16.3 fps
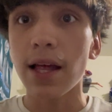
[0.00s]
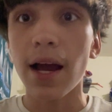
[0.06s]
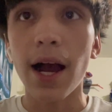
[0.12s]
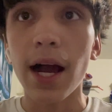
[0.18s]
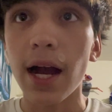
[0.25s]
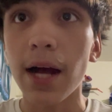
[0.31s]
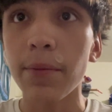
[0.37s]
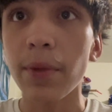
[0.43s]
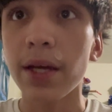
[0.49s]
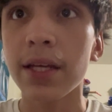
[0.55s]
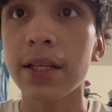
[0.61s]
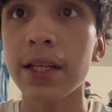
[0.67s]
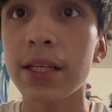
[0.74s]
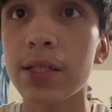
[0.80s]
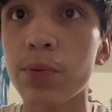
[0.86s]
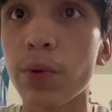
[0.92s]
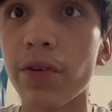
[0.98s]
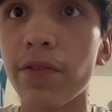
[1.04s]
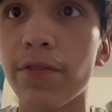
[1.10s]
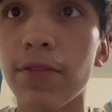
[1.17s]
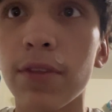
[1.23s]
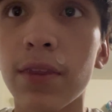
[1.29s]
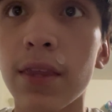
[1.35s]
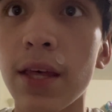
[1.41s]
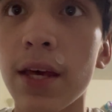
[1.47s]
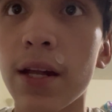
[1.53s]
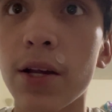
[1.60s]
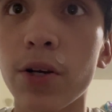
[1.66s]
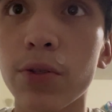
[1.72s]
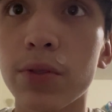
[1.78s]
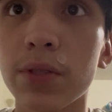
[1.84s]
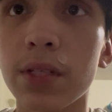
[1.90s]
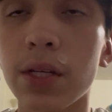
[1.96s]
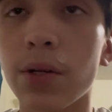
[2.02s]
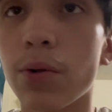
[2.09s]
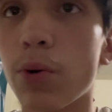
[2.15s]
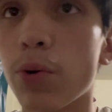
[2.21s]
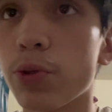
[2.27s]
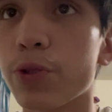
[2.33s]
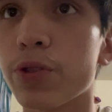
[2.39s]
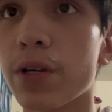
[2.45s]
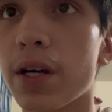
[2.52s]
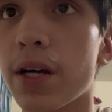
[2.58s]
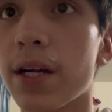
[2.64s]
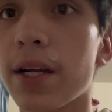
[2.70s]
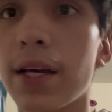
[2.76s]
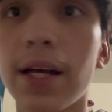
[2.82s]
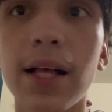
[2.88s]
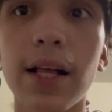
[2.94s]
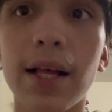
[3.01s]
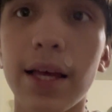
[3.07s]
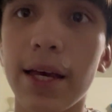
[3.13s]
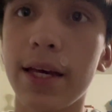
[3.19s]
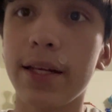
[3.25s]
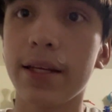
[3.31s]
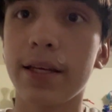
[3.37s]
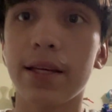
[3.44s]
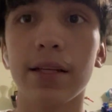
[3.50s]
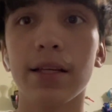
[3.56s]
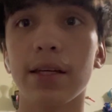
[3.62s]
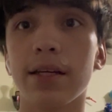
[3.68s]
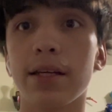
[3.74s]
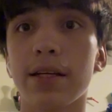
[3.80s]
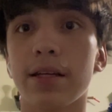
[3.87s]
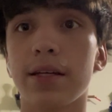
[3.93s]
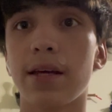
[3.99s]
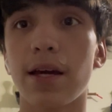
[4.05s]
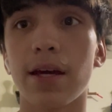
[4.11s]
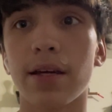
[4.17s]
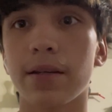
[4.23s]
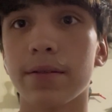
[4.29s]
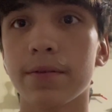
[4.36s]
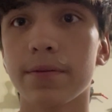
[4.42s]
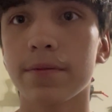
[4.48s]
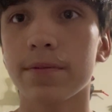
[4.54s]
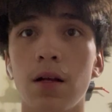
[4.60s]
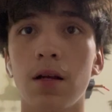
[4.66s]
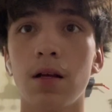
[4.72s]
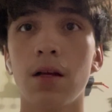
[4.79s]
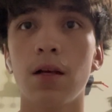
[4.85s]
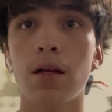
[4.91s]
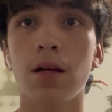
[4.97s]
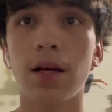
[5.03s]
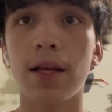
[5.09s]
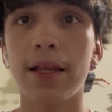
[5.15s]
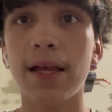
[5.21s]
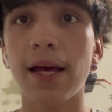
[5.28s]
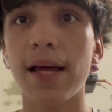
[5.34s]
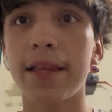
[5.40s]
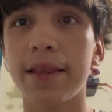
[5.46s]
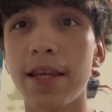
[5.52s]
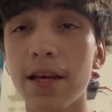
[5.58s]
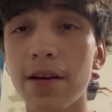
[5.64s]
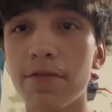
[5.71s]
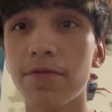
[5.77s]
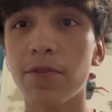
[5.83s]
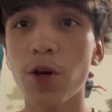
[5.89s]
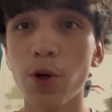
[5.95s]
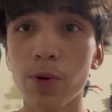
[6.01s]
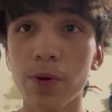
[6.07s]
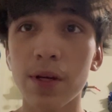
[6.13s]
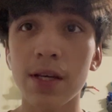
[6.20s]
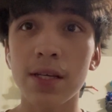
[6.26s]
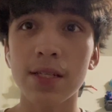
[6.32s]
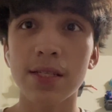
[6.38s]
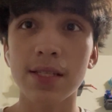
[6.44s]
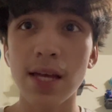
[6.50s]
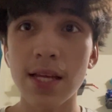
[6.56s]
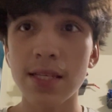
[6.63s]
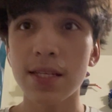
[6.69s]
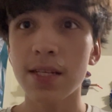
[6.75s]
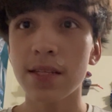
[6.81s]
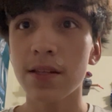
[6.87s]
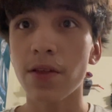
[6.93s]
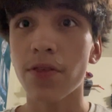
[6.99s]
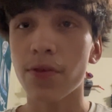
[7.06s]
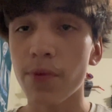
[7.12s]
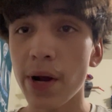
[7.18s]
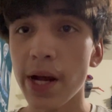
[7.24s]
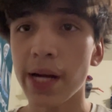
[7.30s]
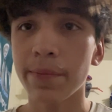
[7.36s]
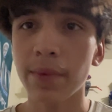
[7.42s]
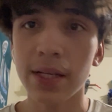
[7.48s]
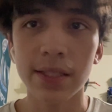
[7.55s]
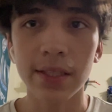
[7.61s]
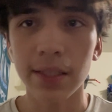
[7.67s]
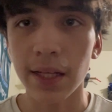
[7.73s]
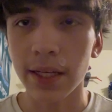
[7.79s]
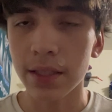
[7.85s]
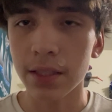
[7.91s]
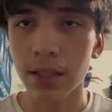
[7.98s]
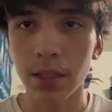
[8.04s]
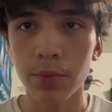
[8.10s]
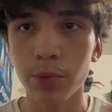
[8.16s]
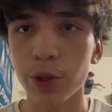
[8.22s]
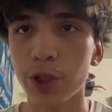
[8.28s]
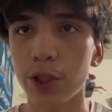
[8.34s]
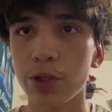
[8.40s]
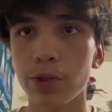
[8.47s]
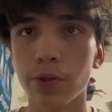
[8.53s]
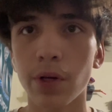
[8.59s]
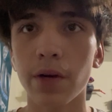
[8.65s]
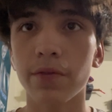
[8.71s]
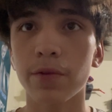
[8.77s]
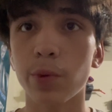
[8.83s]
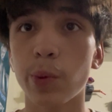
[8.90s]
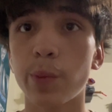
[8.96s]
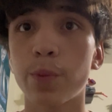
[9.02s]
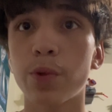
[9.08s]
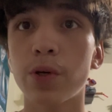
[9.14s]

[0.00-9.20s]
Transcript: I'm liking this with Thanos and Ultron and killing Kang. And then Nick Fury, sensing the threat, I'm guessing like some with S.H.I.E.L.D. or whatever,